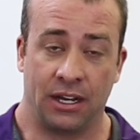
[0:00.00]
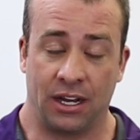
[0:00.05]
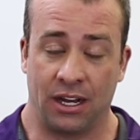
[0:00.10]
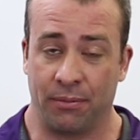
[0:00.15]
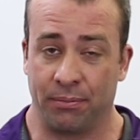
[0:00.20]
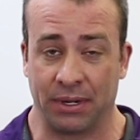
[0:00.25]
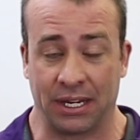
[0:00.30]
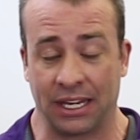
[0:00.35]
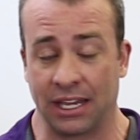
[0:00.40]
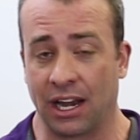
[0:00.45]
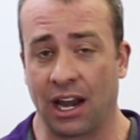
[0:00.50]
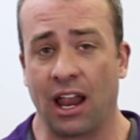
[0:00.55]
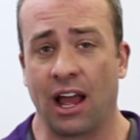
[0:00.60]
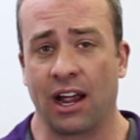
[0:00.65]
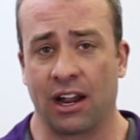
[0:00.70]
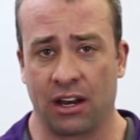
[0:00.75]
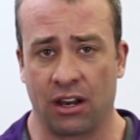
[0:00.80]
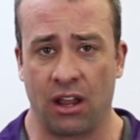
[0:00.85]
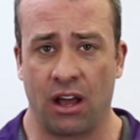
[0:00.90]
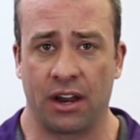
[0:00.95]
Um, we can get a
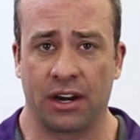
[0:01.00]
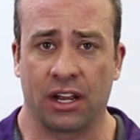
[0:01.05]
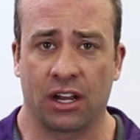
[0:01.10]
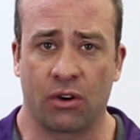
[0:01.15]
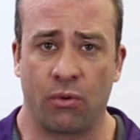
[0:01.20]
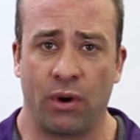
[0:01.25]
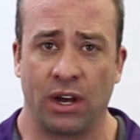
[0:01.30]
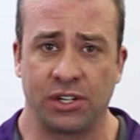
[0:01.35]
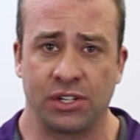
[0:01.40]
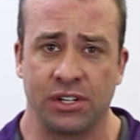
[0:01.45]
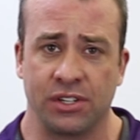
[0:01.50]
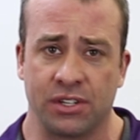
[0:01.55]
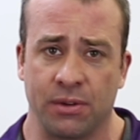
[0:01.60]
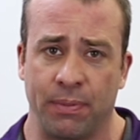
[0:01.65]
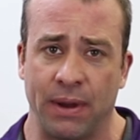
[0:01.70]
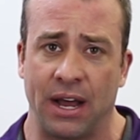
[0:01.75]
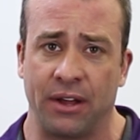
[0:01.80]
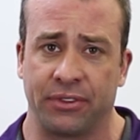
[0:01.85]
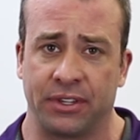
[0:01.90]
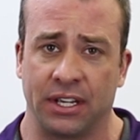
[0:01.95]
lot, lot of questions
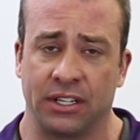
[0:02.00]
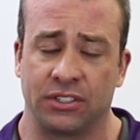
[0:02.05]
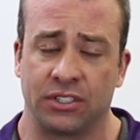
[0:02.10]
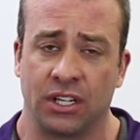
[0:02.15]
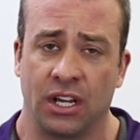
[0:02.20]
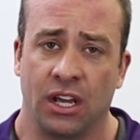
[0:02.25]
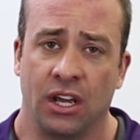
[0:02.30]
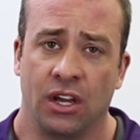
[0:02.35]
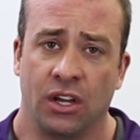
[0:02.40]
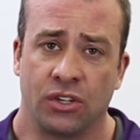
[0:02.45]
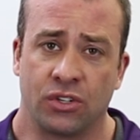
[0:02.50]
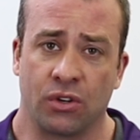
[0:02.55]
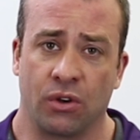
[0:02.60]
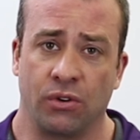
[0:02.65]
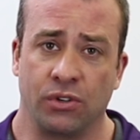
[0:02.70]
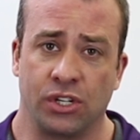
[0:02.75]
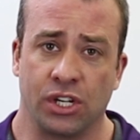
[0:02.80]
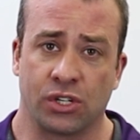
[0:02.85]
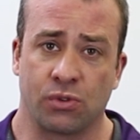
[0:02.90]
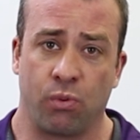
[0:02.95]
about this,
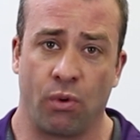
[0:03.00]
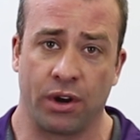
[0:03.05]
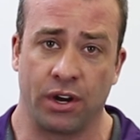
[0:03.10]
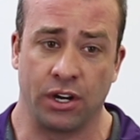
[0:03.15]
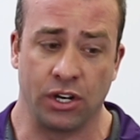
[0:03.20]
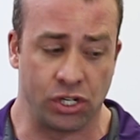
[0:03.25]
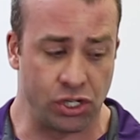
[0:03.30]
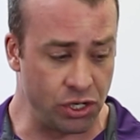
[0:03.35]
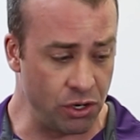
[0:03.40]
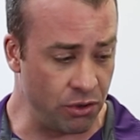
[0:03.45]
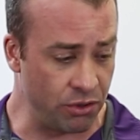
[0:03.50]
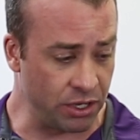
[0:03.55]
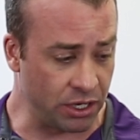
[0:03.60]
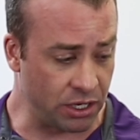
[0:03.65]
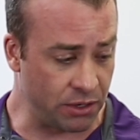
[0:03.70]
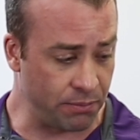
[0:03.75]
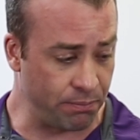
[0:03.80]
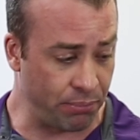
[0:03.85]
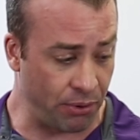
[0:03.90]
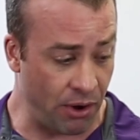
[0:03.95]
so just wanted to show
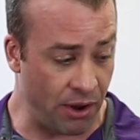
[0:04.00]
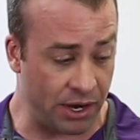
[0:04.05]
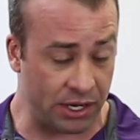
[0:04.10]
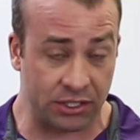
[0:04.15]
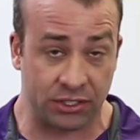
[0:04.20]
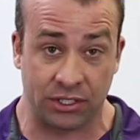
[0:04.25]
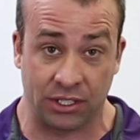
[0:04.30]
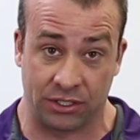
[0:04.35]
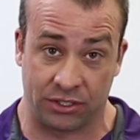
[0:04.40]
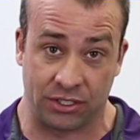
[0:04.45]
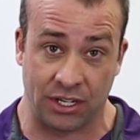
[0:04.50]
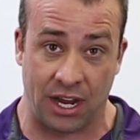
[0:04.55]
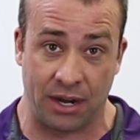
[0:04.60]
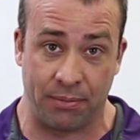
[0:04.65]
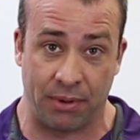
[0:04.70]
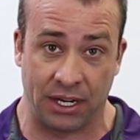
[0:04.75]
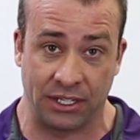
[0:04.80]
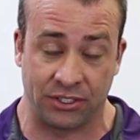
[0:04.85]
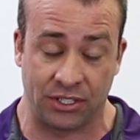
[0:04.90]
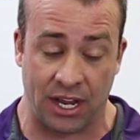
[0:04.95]
the products
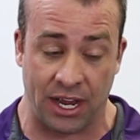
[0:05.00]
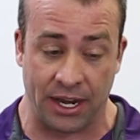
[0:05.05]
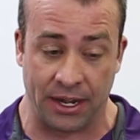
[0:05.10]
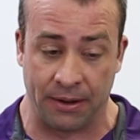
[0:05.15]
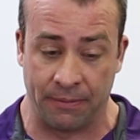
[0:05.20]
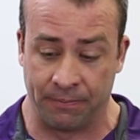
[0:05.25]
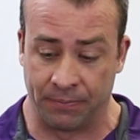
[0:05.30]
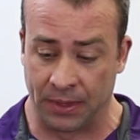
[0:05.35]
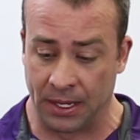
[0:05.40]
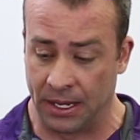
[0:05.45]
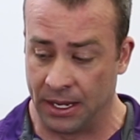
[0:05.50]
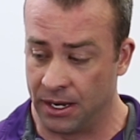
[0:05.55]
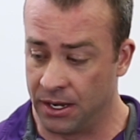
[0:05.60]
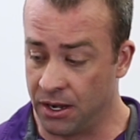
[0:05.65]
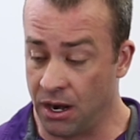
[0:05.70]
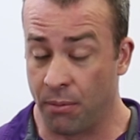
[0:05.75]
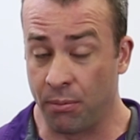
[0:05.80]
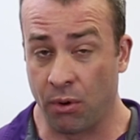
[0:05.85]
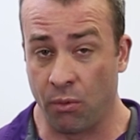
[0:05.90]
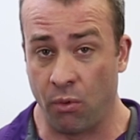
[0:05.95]
side by side.
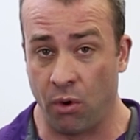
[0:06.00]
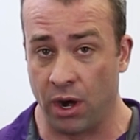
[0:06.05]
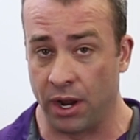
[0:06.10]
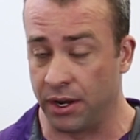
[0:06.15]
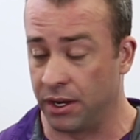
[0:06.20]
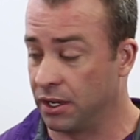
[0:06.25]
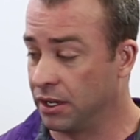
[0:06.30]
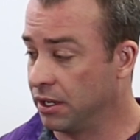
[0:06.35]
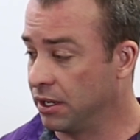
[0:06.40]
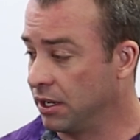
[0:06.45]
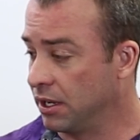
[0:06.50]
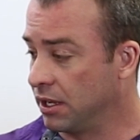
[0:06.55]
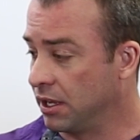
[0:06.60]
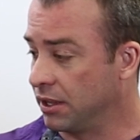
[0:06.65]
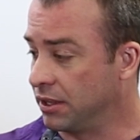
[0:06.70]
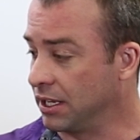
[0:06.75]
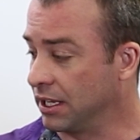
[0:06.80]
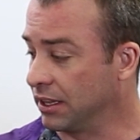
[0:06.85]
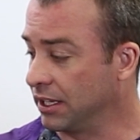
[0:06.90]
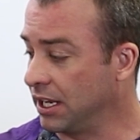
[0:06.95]
Number one,
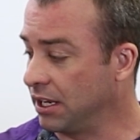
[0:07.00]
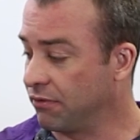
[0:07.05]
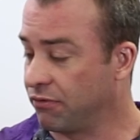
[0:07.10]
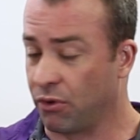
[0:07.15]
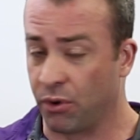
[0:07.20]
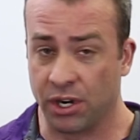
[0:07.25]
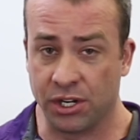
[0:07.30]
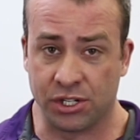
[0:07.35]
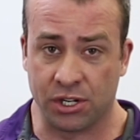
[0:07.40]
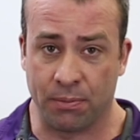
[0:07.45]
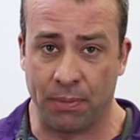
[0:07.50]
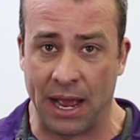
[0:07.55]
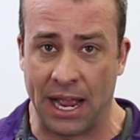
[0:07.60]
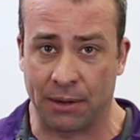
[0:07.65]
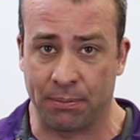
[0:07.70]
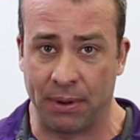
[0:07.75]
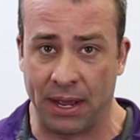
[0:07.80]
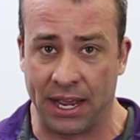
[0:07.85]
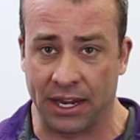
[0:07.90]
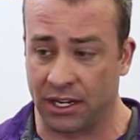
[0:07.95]
the Elite Voyager
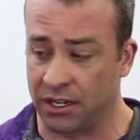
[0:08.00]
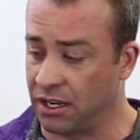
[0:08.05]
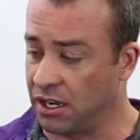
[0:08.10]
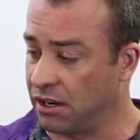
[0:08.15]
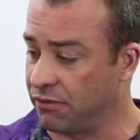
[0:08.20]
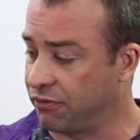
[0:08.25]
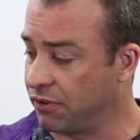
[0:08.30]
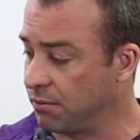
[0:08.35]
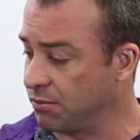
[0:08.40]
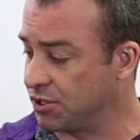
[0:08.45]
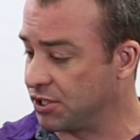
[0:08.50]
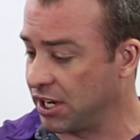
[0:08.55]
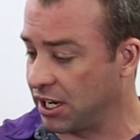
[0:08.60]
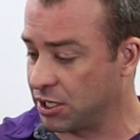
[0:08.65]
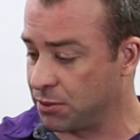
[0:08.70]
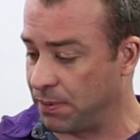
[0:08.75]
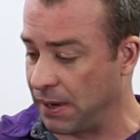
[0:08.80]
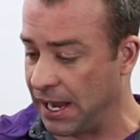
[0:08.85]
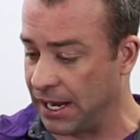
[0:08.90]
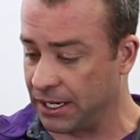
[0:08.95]
Backpack uh, from
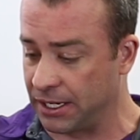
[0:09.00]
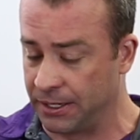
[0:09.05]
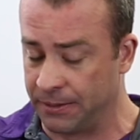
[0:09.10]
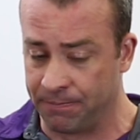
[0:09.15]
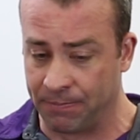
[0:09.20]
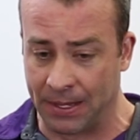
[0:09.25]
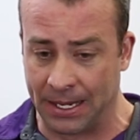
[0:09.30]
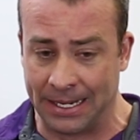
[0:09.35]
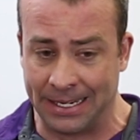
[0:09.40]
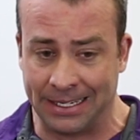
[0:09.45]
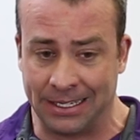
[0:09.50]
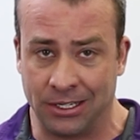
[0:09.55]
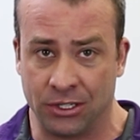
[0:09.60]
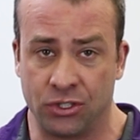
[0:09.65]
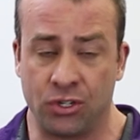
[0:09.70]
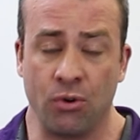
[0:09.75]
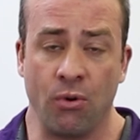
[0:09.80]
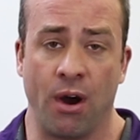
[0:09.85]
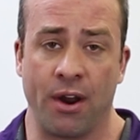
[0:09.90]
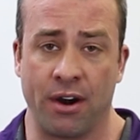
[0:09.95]
six-Pack.
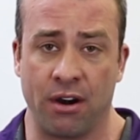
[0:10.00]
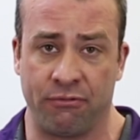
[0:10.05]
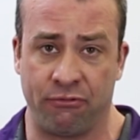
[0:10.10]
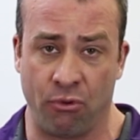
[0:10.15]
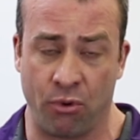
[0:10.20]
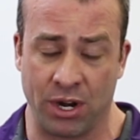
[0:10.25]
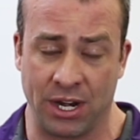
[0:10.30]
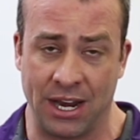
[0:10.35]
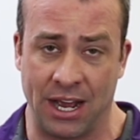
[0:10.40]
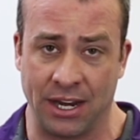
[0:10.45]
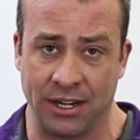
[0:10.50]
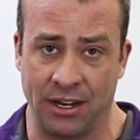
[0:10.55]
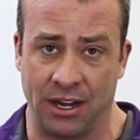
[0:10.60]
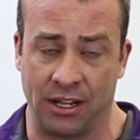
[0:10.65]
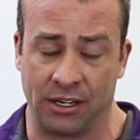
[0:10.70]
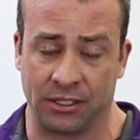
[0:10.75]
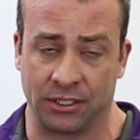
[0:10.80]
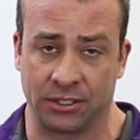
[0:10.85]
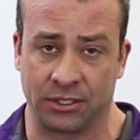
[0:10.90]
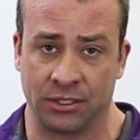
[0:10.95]
two hundred forty-nine
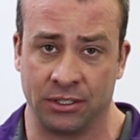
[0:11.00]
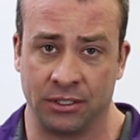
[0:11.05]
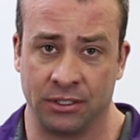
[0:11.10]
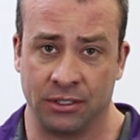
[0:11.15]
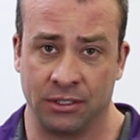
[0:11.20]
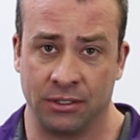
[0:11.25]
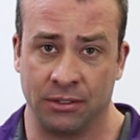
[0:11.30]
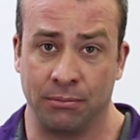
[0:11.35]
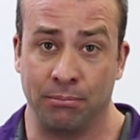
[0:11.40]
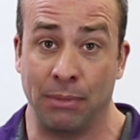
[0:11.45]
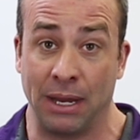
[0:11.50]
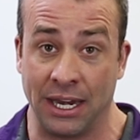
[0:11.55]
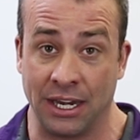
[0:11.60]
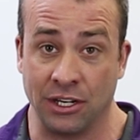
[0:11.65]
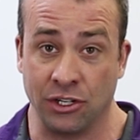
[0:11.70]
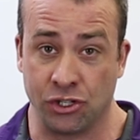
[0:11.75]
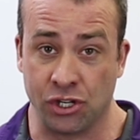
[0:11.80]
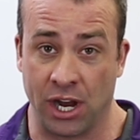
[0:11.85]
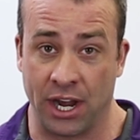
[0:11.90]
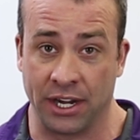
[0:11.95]
dollars,
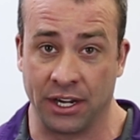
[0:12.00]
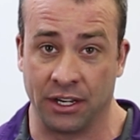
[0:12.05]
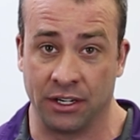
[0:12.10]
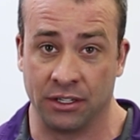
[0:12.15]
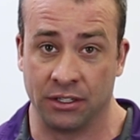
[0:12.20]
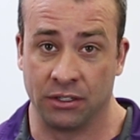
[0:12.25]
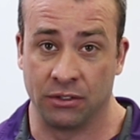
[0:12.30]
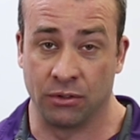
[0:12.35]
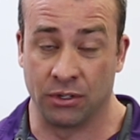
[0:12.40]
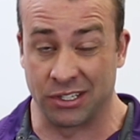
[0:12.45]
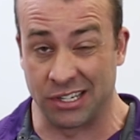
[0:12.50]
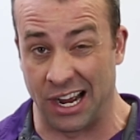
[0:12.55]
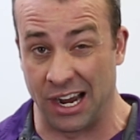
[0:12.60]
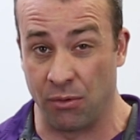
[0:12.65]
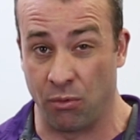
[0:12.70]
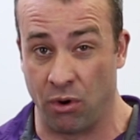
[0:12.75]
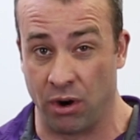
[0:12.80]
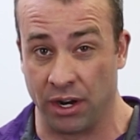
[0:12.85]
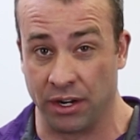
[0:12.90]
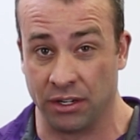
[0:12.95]
made in China or
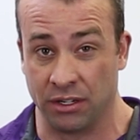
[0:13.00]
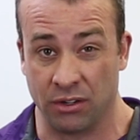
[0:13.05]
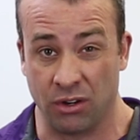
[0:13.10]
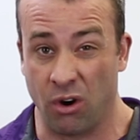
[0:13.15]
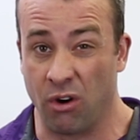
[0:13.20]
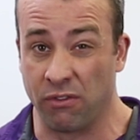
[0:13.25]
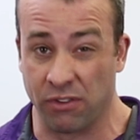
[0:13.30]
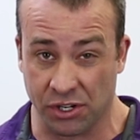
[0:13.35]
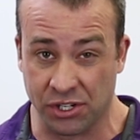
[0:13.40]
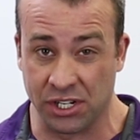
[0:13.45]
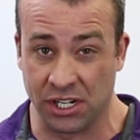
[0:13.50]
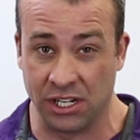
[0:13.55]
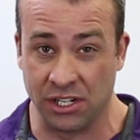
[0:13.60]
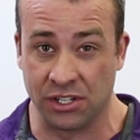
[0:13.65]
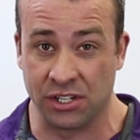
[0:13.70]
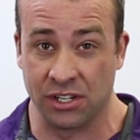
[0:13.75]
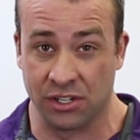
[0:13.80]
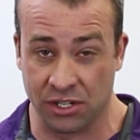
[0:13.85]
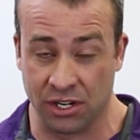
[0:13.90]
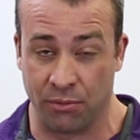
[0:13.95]
Taiwan,
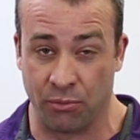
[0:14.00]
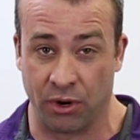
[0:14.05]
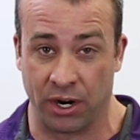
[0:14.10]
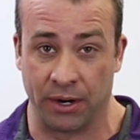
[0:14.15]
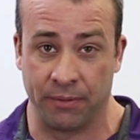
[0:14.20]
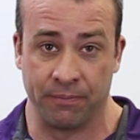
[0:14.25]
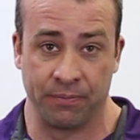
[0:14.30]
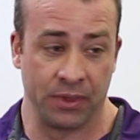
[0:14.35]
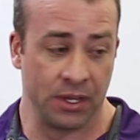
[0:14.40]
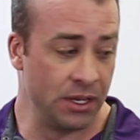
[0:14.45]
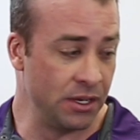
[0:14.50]
overseas somewhere.